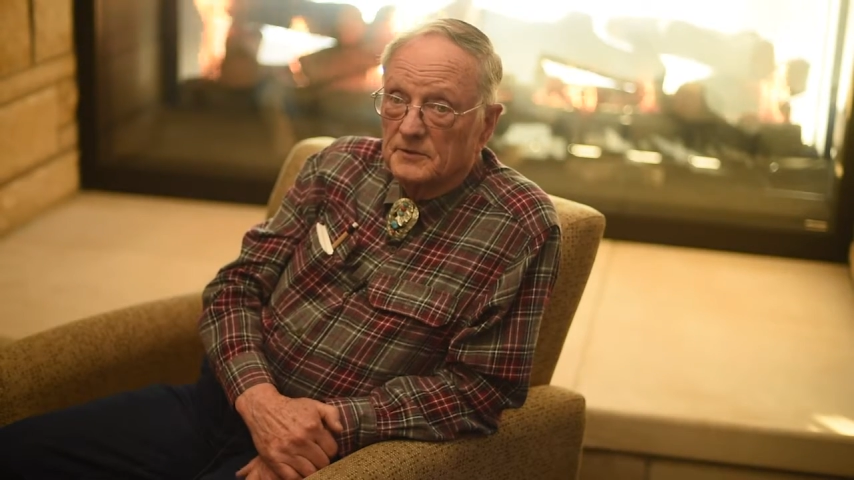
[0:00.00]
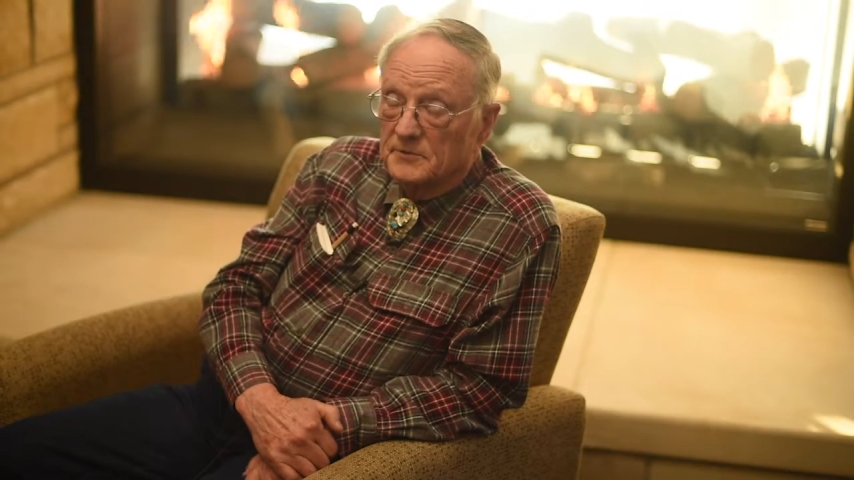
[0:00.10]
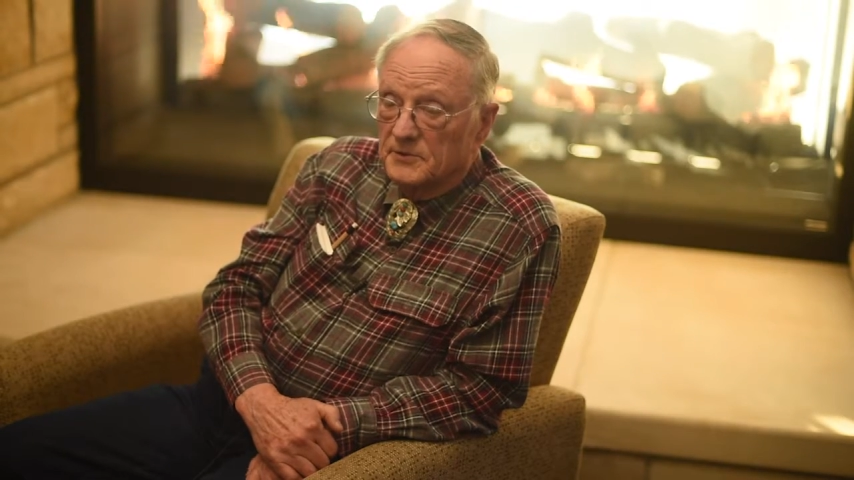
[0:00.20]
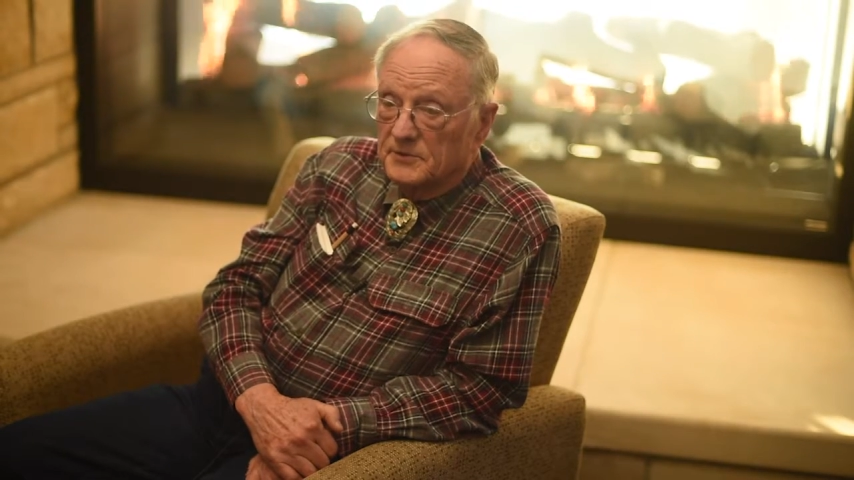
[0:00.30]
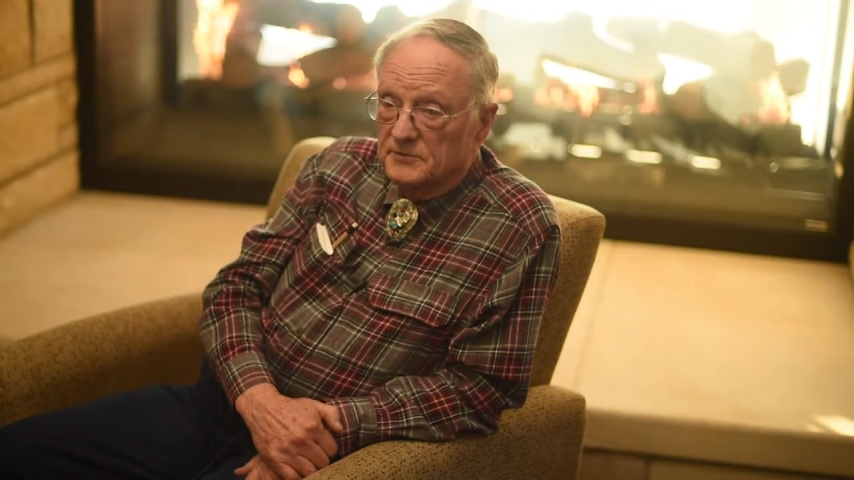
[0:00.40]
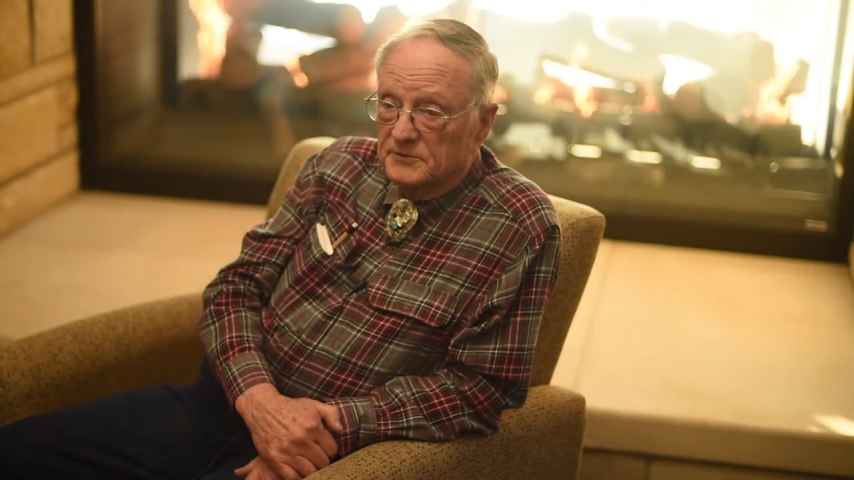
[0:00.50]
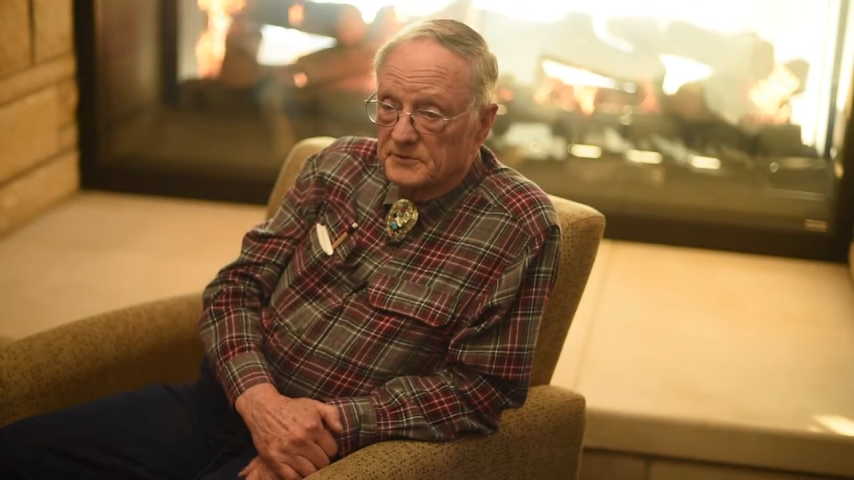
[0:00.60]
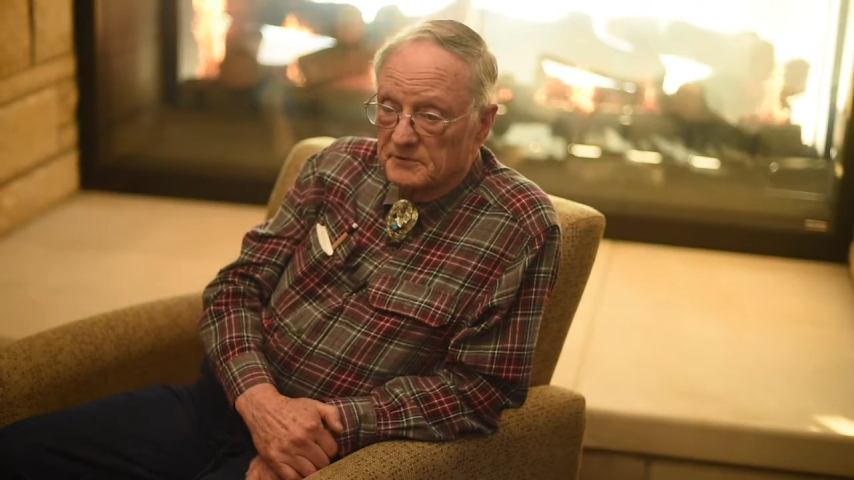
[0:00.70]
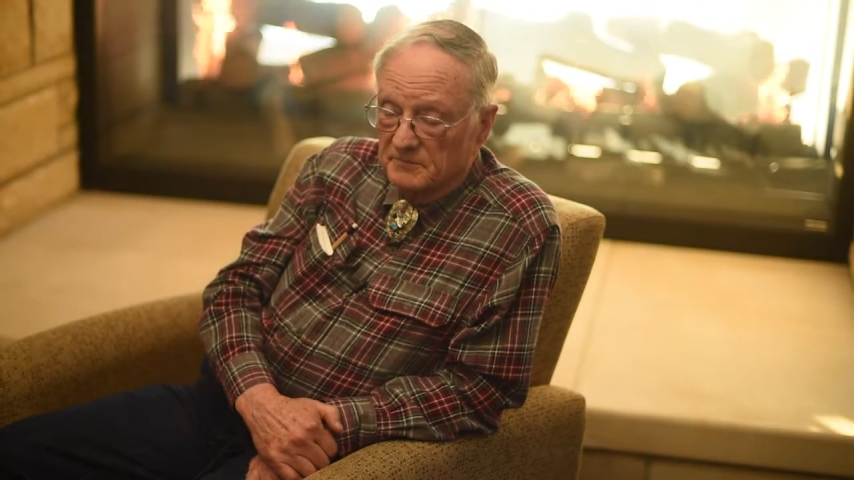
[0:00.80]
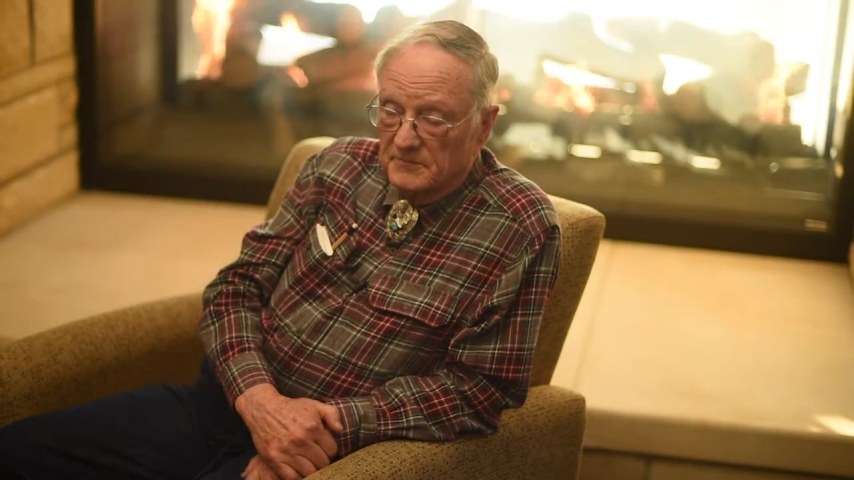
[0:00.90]
it because it was
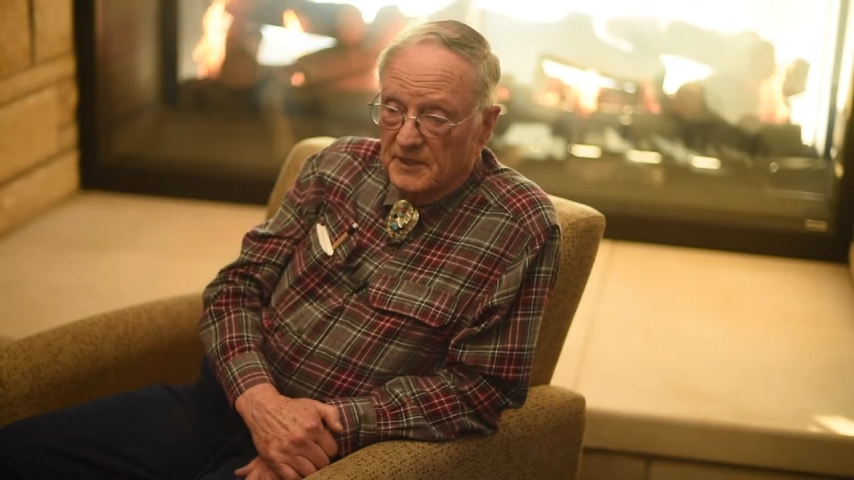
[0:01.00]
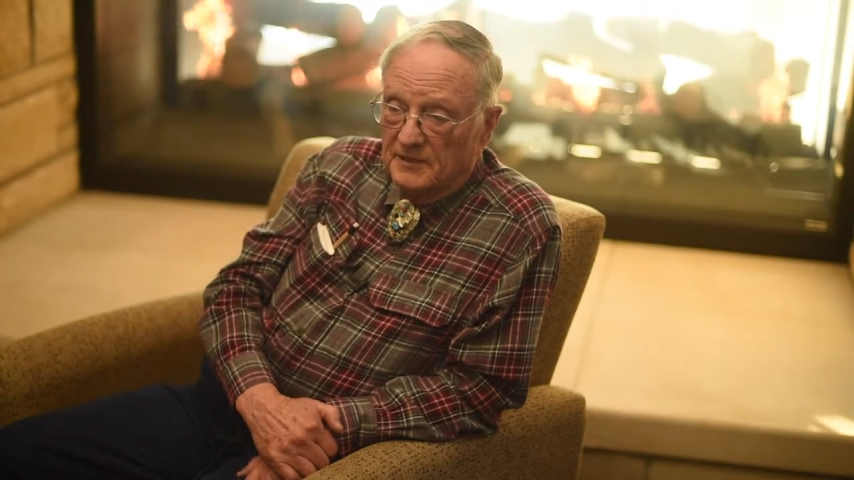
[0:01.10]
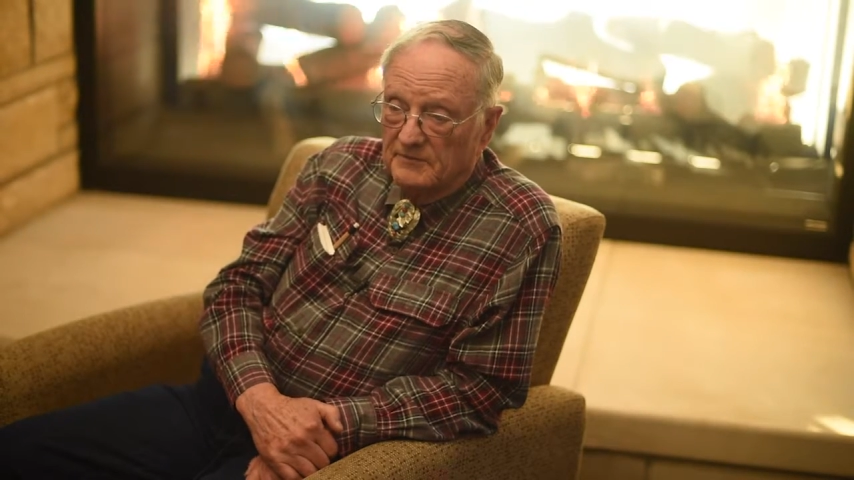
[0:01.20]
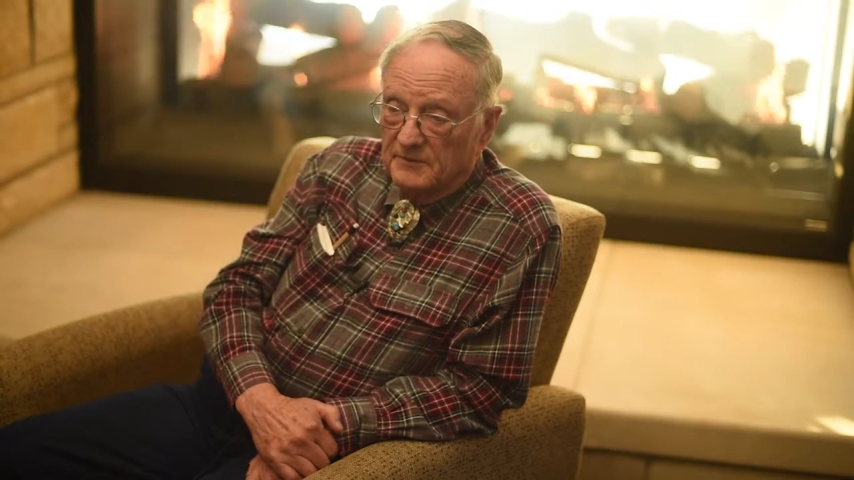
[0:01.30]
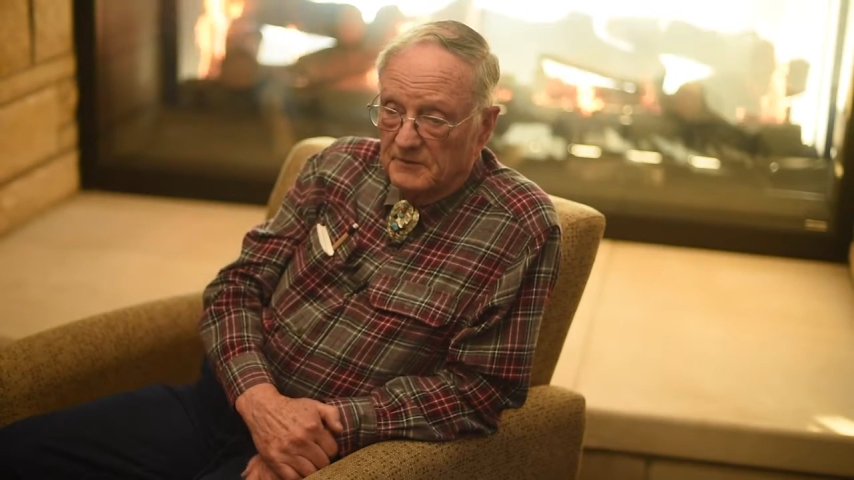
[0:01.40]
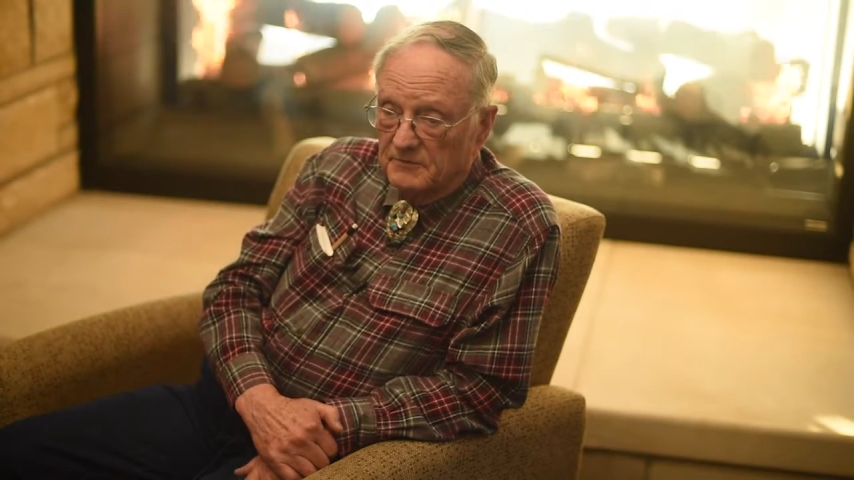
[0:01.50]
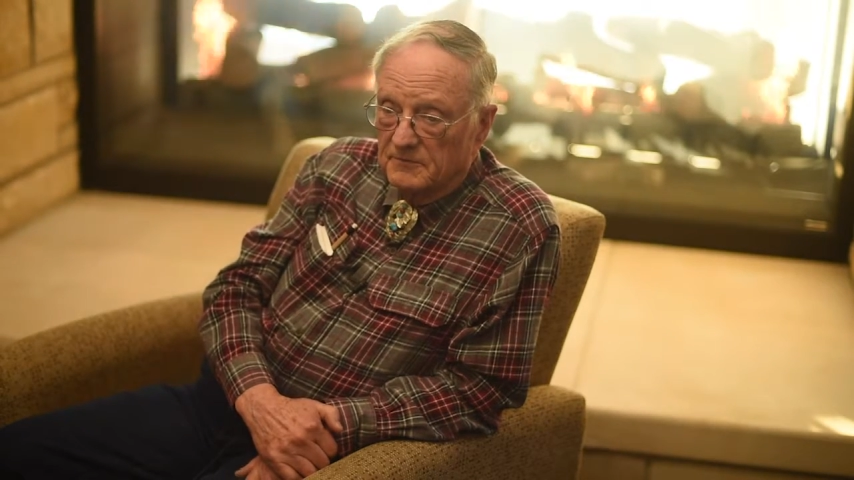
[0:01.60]
kind of a